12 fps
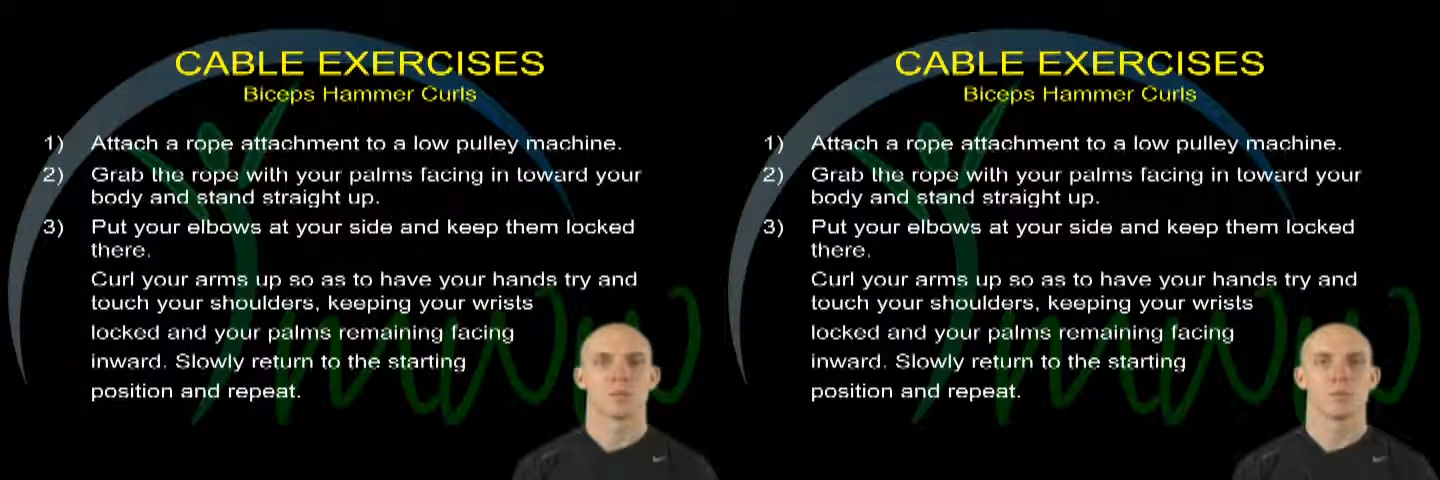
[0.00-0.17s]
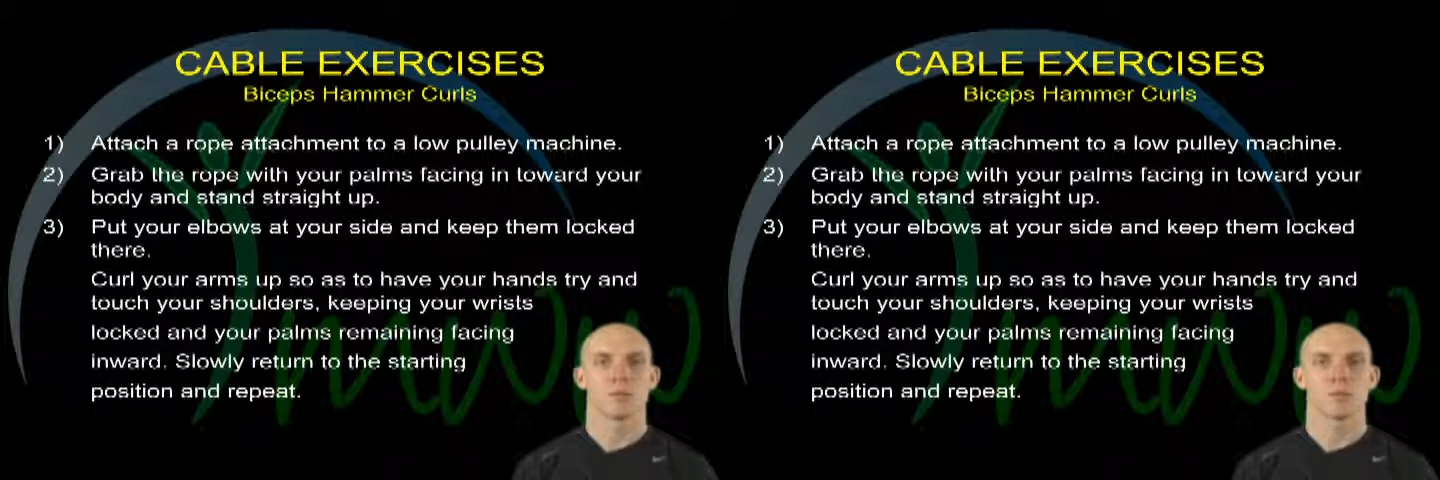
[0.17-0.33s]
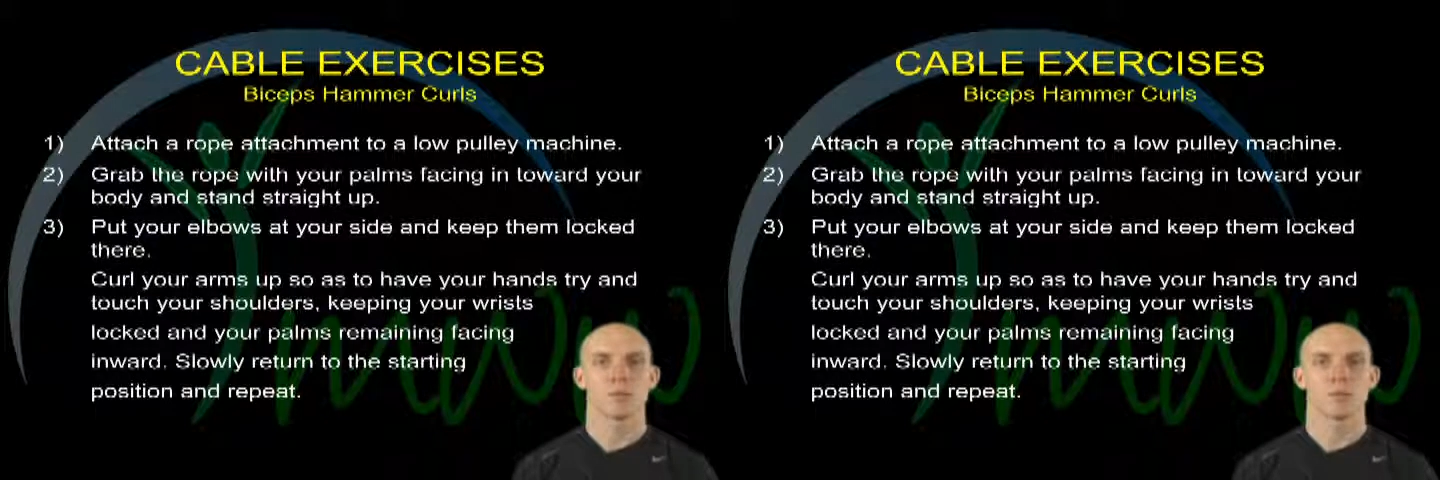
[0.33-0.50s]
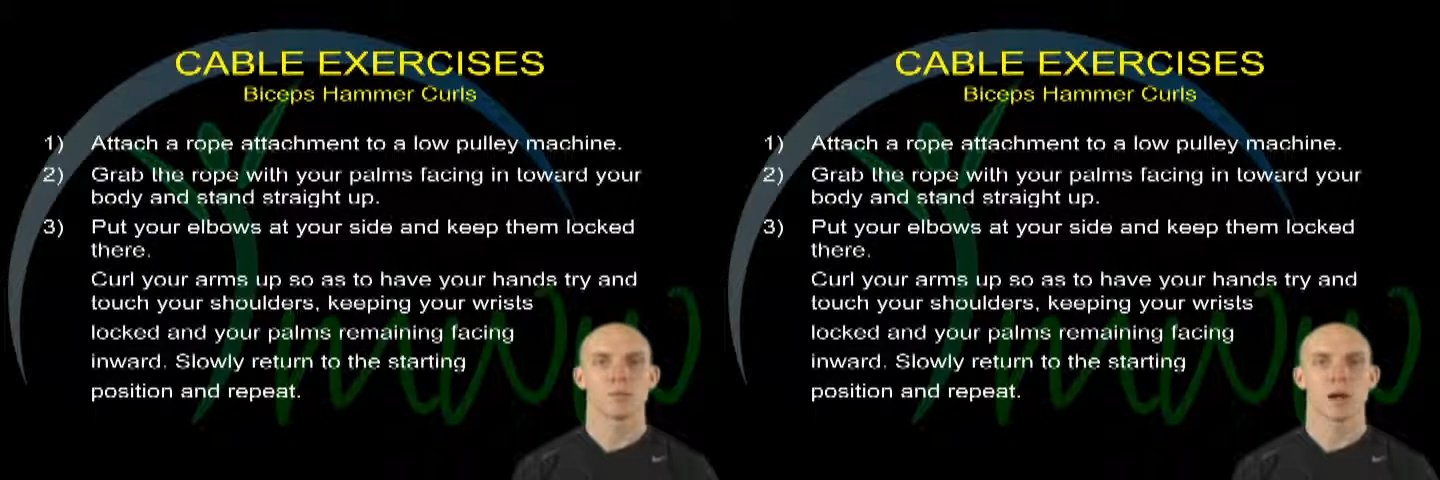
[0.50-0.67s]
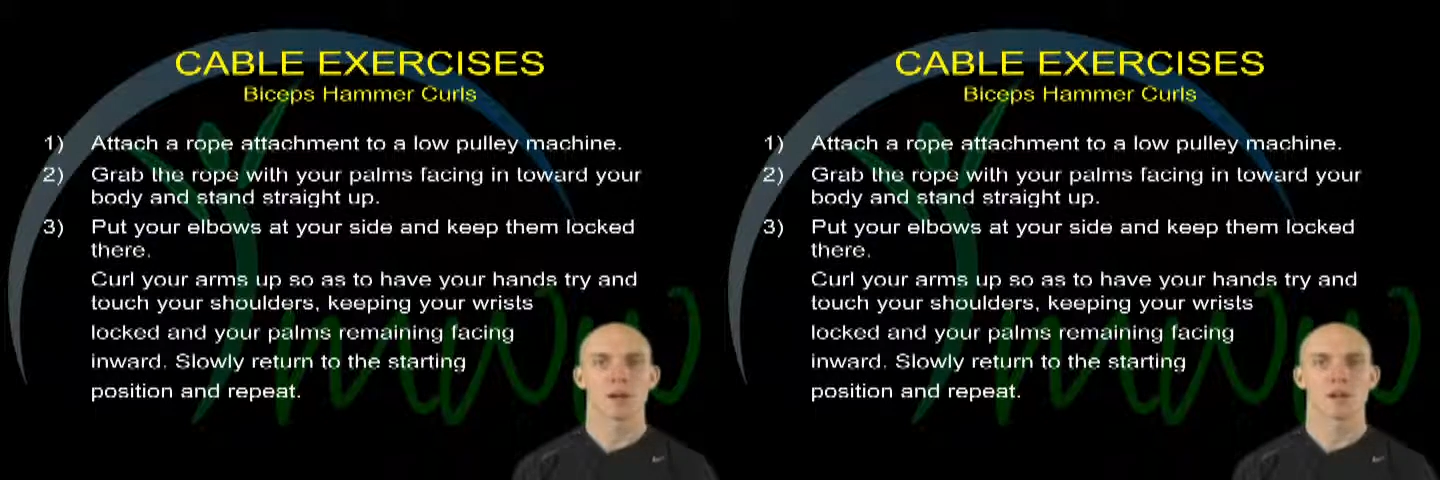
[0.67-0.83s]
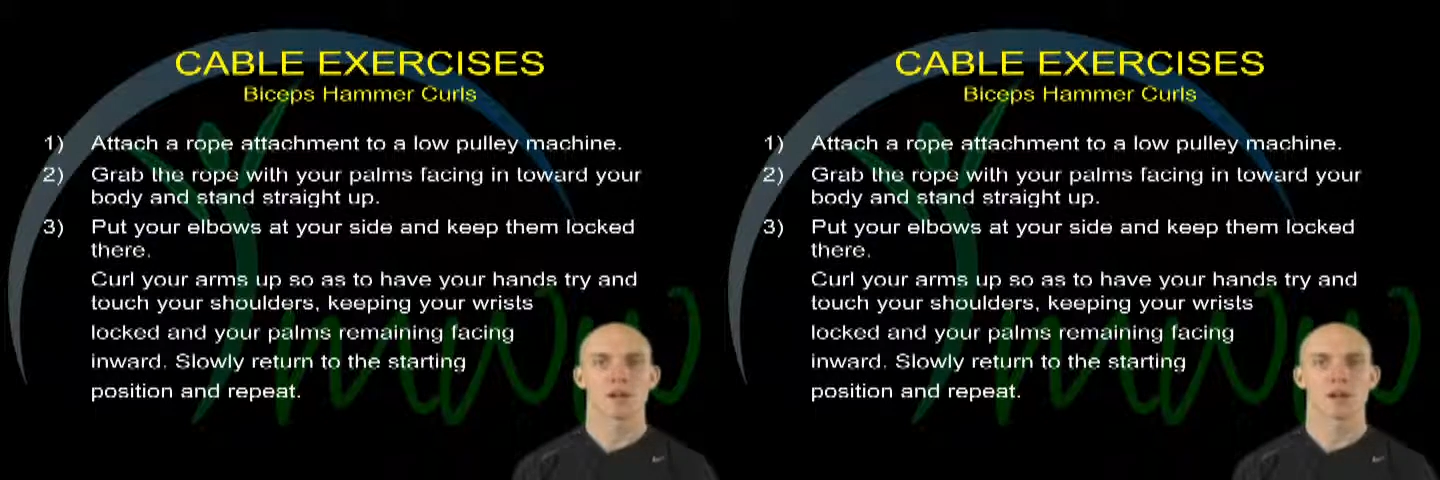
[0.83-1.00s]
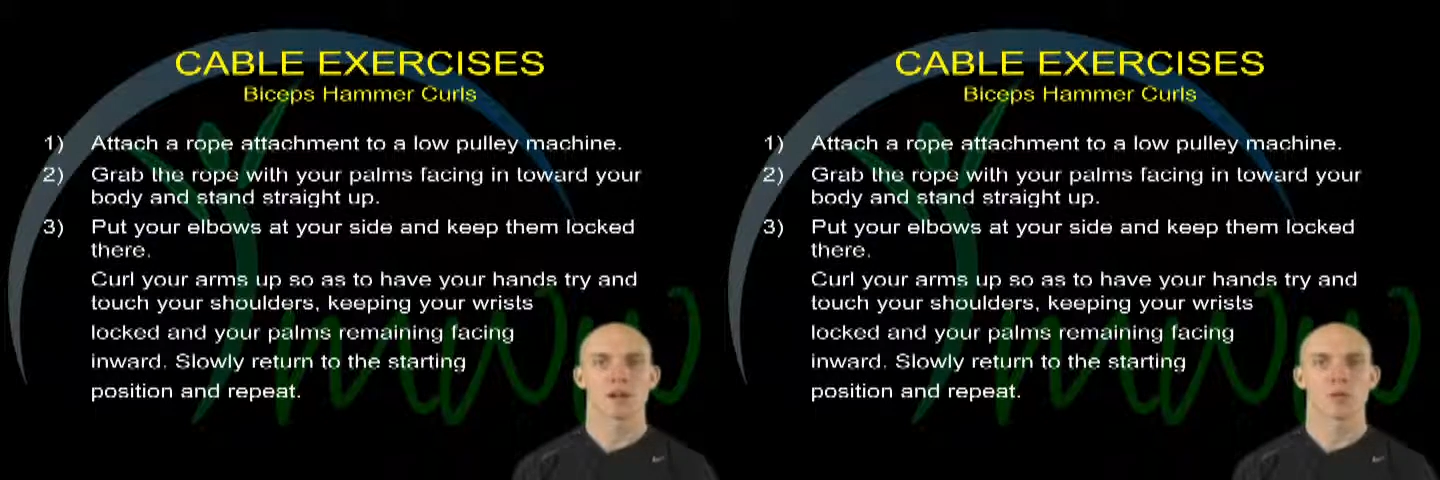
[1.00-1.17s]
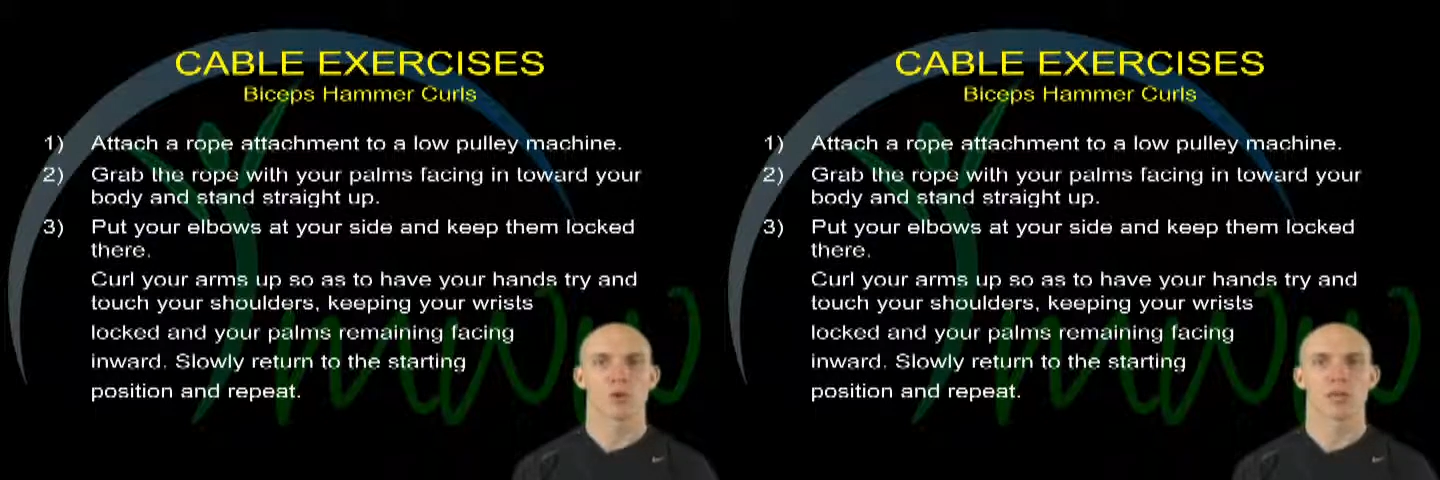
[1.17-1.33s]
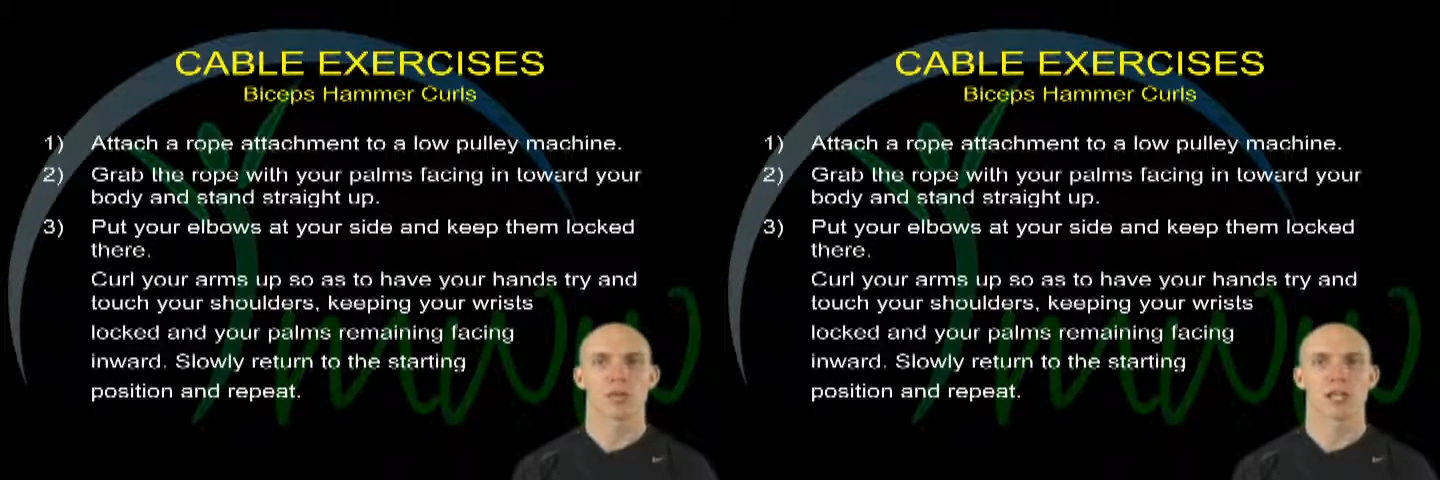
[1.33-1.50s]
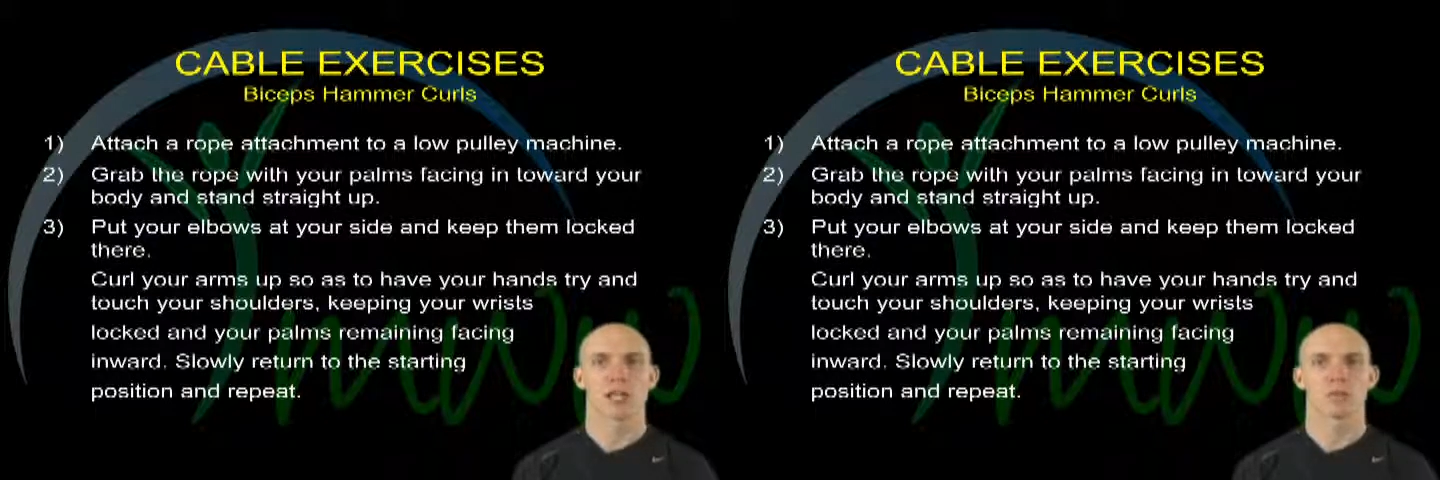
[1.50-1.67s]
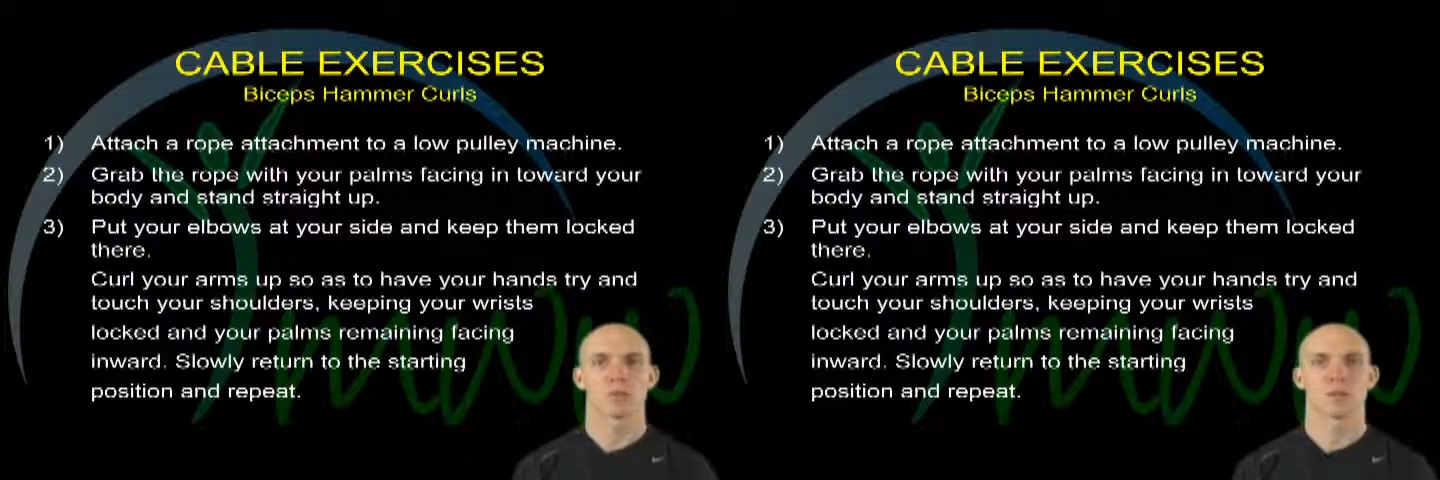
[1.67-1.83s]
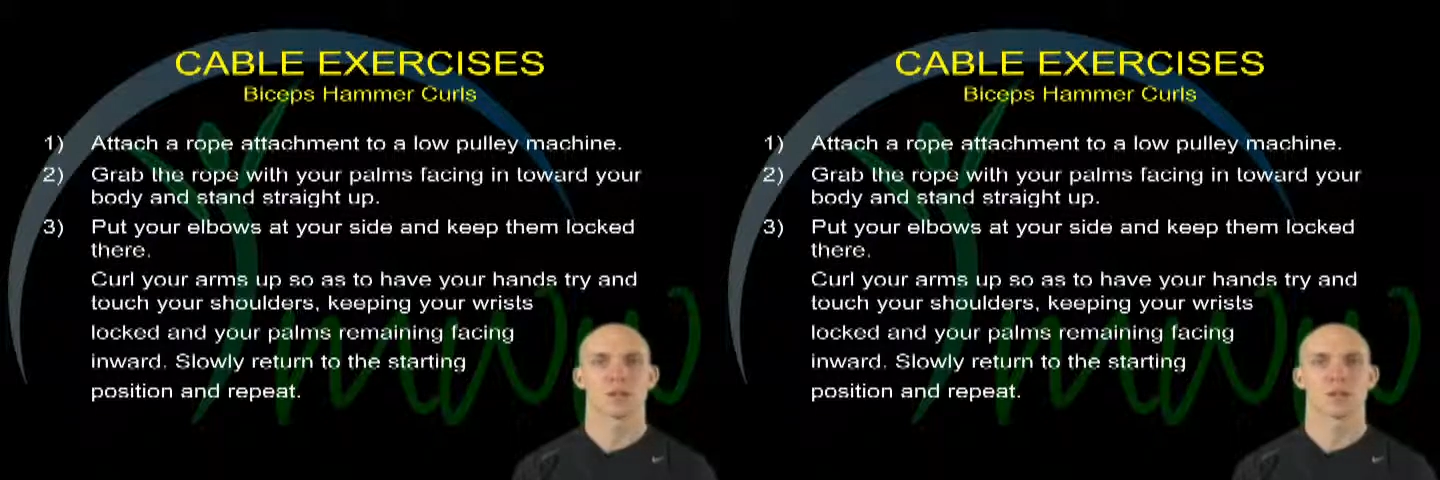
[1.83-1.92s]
Begin by putting a rope attachment